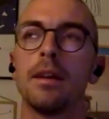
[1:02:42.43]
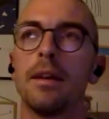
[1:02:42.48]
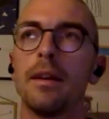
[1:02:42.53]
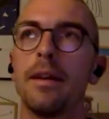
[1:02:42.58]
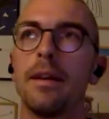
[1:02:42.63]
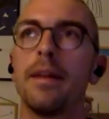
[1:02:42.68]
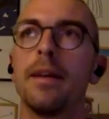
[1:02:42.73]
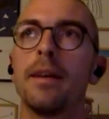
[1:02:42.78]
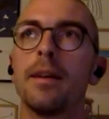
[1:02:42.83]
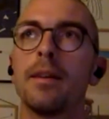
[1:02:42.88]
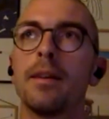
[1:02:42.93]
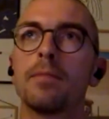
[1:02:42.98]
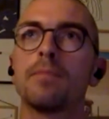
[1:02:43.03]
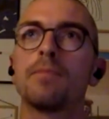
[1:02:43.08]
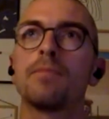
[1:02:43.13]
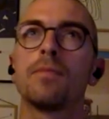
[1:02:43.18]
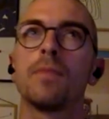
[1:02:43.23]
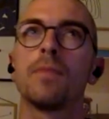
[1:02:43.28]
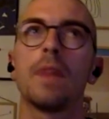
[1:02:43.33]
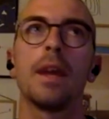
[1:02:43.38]

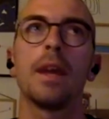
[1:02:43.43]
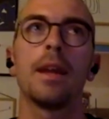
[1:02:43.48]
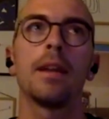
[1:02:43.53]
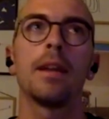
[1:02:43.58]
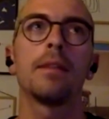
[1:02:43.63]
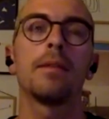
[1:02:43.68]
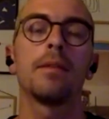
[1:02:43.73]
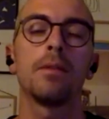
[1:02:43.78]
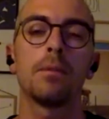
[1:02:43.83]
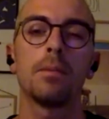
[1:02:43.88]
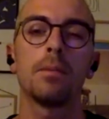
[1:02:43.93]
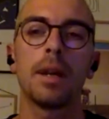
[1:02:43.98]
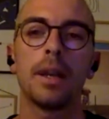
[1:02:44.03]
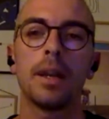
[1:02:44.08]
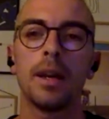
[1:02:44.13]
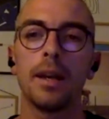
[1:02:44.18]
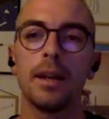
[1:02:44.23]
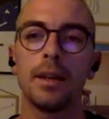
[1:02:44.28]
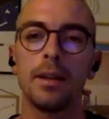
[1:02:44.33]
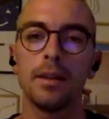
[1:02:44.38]
And
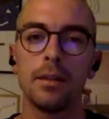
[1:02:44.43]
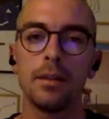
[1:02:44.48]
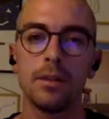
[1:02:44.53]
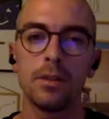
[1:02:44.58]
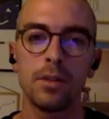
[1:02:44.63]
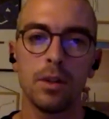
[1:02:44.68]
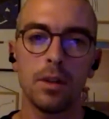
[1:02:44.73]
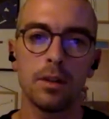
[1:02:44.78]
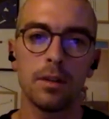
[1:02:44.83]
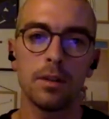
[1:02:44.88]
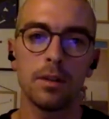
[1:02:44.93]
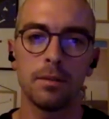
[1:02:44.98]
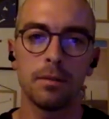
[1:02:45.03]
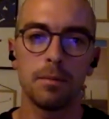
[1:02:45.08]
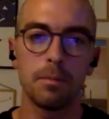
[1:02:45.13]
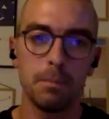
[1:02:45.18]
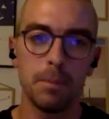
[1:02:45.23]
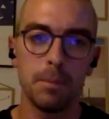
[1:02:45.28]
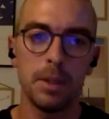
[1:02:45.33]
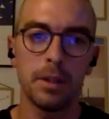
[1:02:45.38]
when I shot
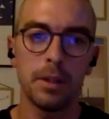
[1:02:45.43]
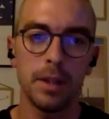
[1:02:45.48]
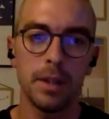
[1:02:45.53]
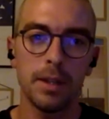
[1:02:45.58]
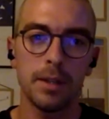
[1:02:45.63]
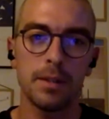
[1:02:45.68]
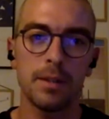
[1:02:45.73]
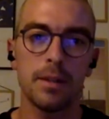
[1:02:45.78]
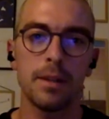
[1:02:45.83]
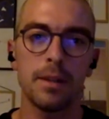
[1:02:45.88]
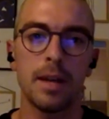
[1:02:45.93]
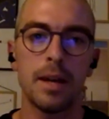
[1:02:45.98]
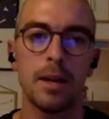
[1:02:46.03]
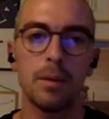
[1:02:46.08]
buildings,